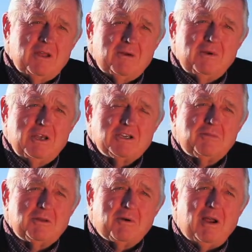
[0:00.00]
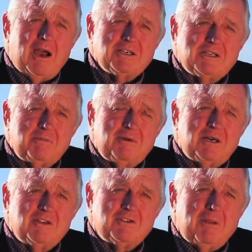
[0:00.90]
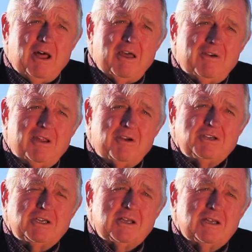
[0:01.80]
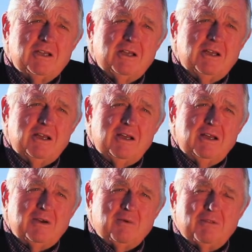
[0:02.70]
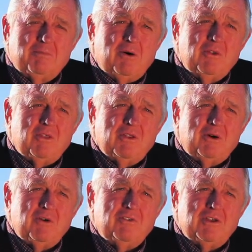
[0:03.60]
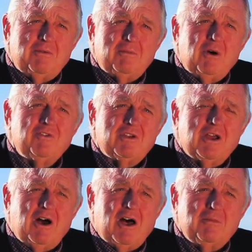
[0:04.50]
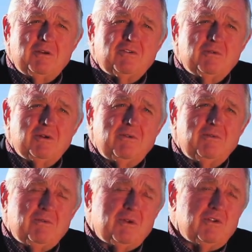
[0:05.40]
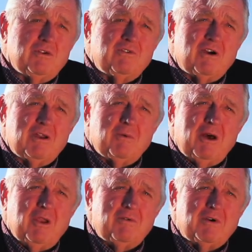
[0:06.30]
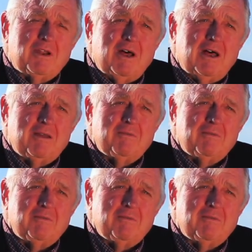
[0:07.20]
reasonably priced and abundant supply of energy. With both of those, then most economies will do fairly well over time.